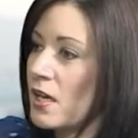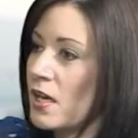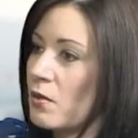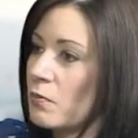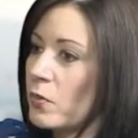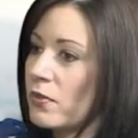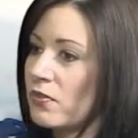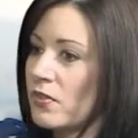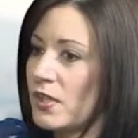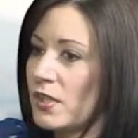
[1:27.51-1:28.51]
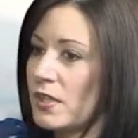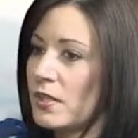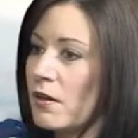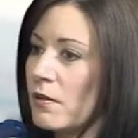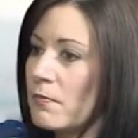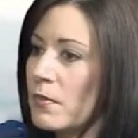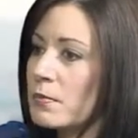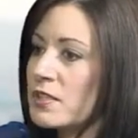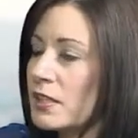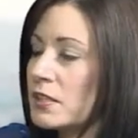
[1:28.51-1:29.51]
and with the
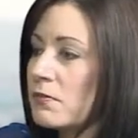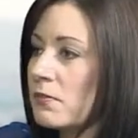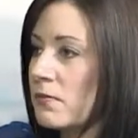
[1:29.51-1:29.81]
objective